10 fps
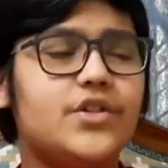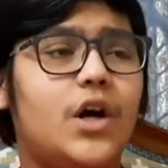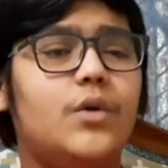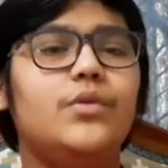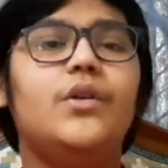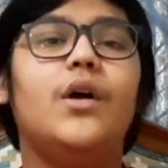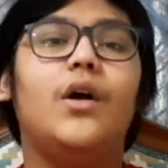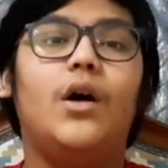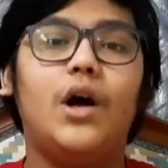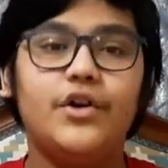down
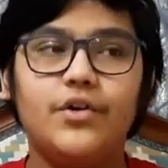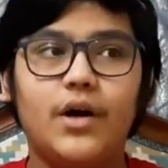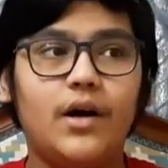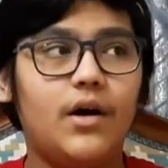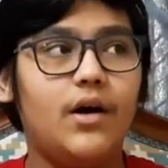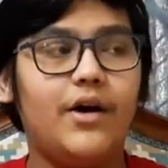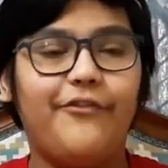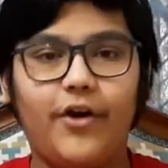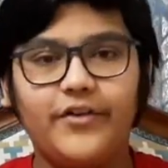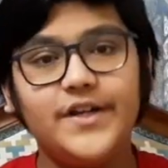a
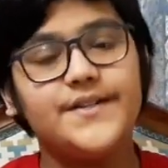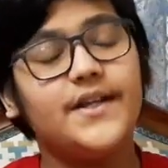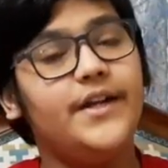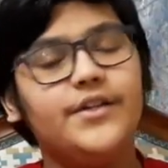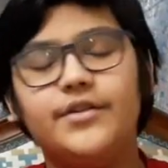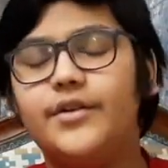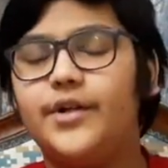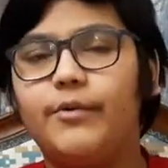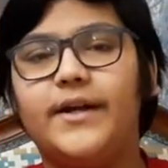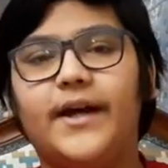forest in
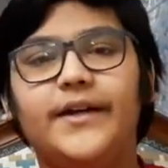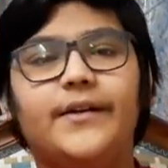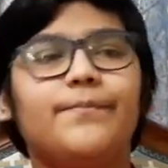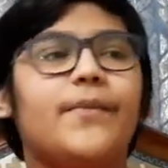twilight.